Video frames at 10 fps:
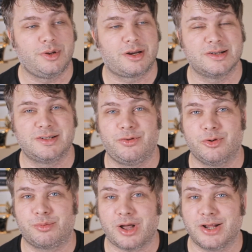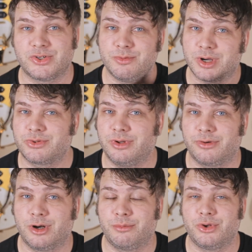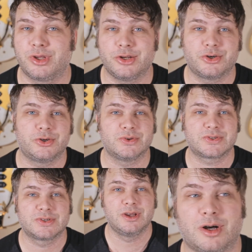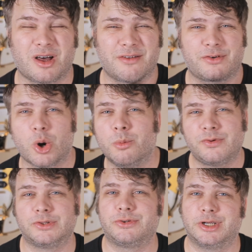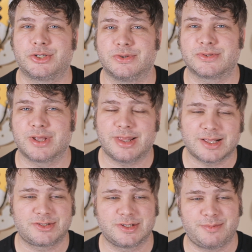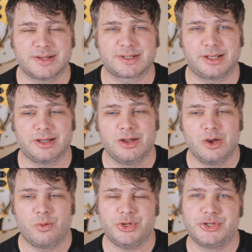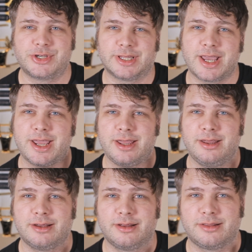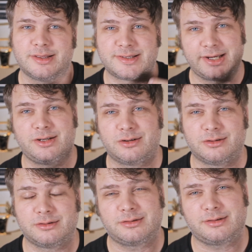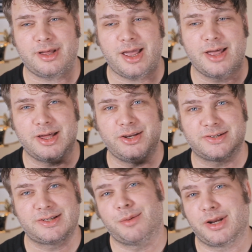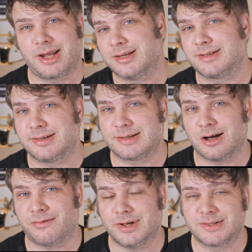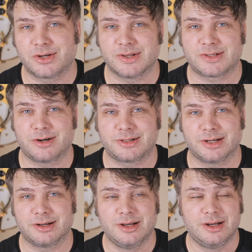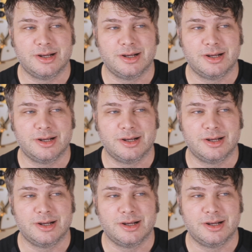because if you apply too much reverb, you can introduce a lot of comb filtering issues. And that's just basically when you delay the signal and then you sum it against itself, it's going to start to